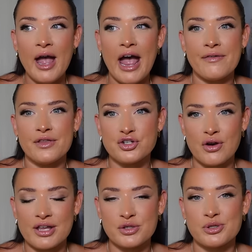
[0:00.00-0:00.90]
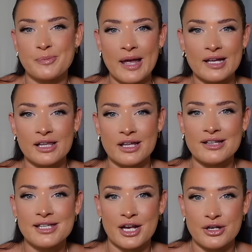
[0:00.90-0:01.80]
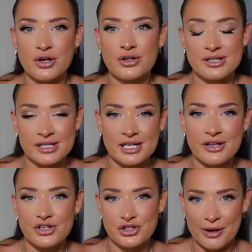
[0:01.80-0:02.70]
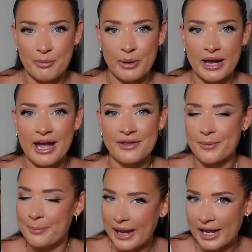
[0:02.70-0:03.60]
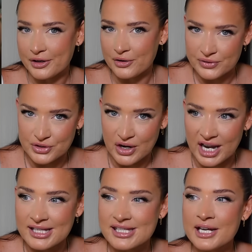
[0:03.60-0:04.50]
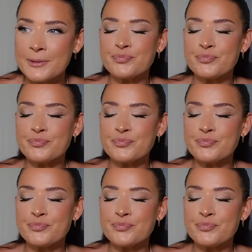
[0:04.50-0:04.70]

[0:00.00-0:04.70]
and the dress was backless and you could see the shapewear at the back of the dress.